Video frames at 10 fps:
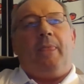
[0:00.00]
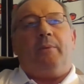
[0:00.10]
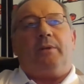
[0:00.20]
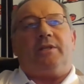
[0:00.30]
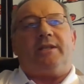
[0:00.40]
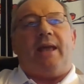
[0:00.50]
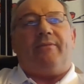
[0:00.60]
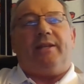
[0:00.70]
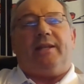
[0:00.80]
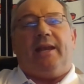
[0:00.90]
But
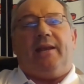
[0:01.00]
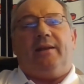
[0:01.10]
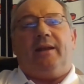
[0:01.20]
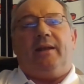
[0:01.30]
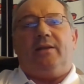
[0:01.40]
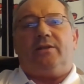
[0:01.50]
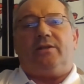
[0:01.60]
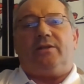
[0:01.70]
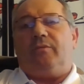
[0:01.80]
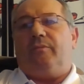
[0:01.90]
17
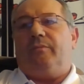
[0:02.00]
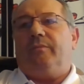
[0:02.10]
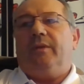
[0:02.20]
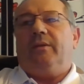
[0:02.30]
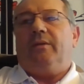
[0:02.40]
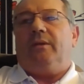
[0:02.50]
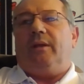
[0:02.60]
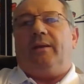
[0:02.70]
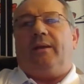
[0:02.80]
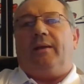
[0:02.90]
is,
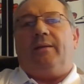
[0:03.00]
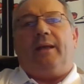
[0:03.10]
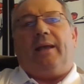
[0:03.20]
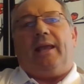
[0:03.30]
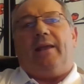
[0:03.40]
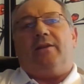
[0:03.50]
again,